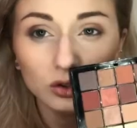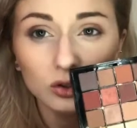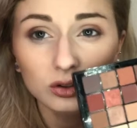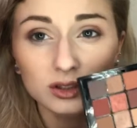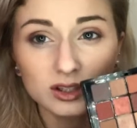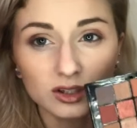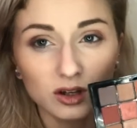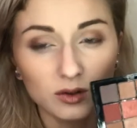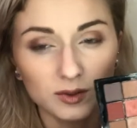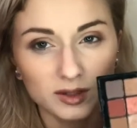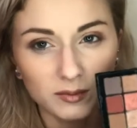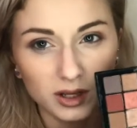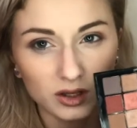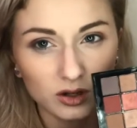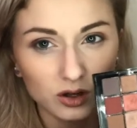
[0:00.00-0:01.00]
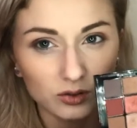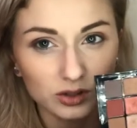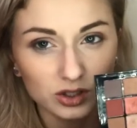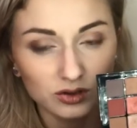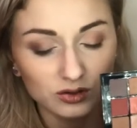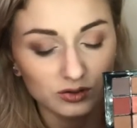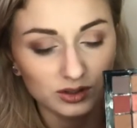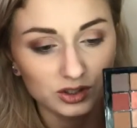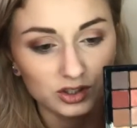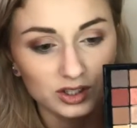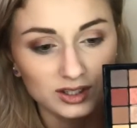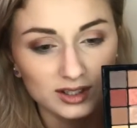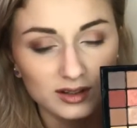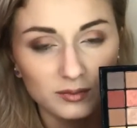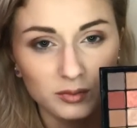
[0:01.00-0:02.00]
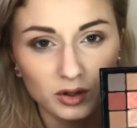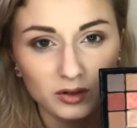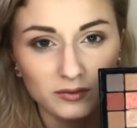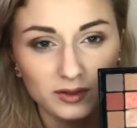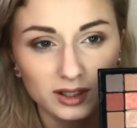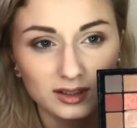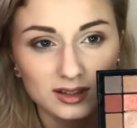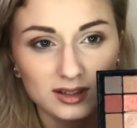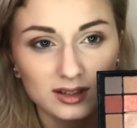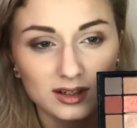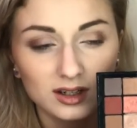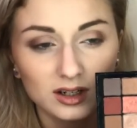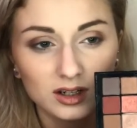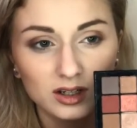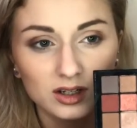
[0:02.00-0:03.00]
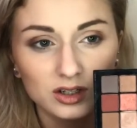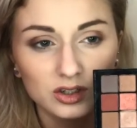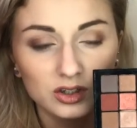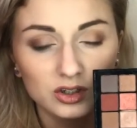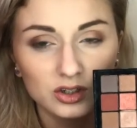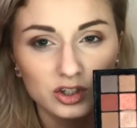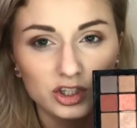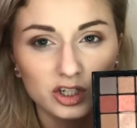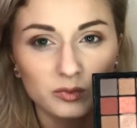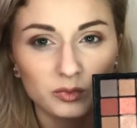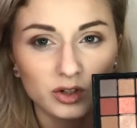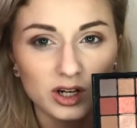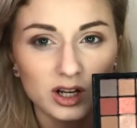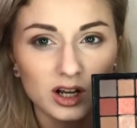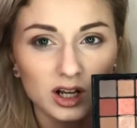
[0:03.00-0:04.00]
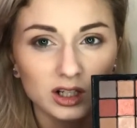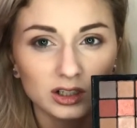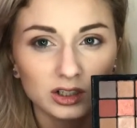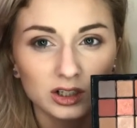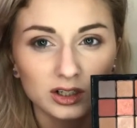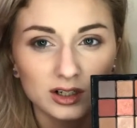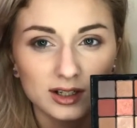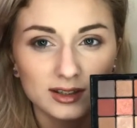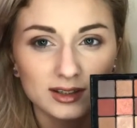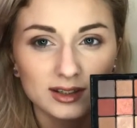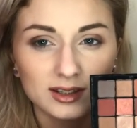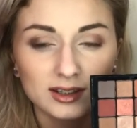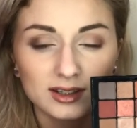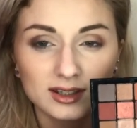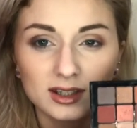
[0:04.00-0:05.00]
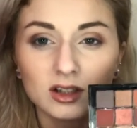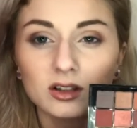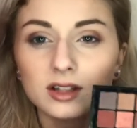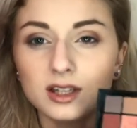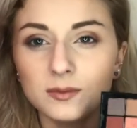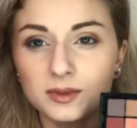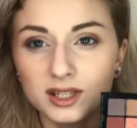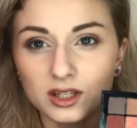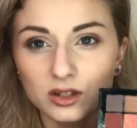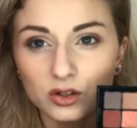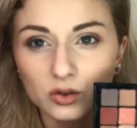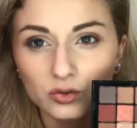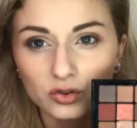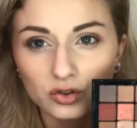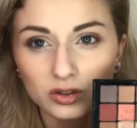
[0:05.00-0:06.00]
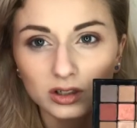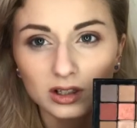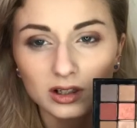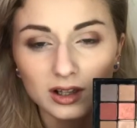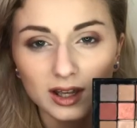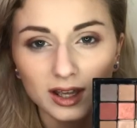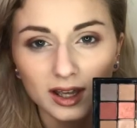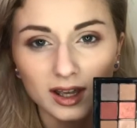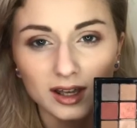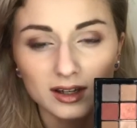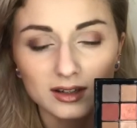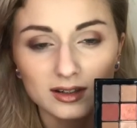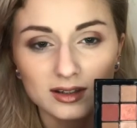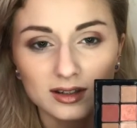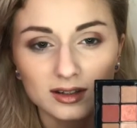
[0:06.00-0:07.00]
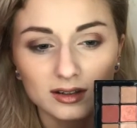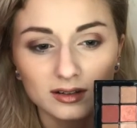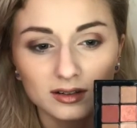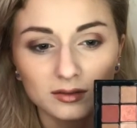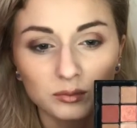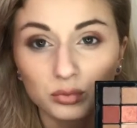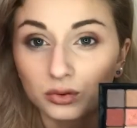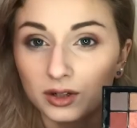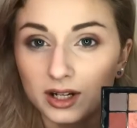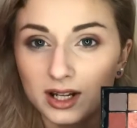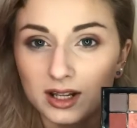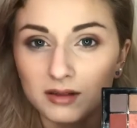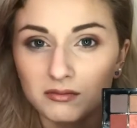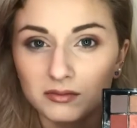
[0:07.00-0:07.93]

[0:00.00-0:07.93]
Gold is always my go-to. It's just the perfect shimmery color. It still keeps it neutral and pretty.